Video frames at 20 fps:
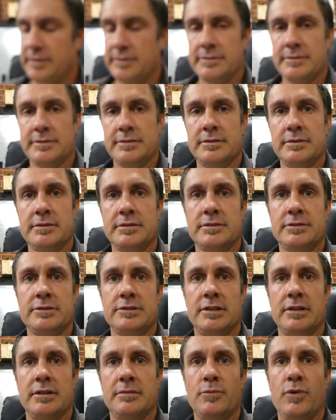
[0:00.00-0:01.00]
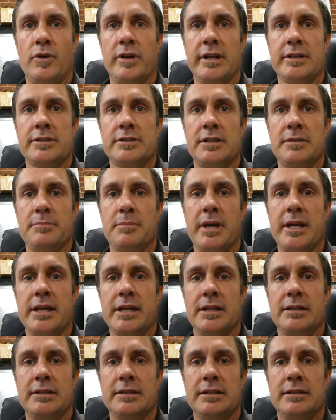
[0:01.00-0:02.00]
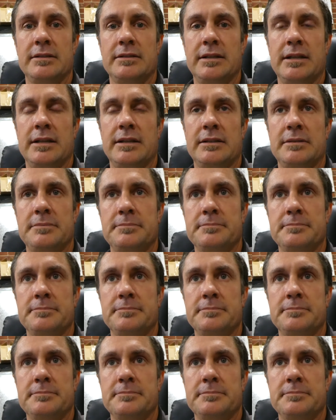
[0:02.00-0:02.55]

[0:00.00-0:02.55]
it. So I might actually make a little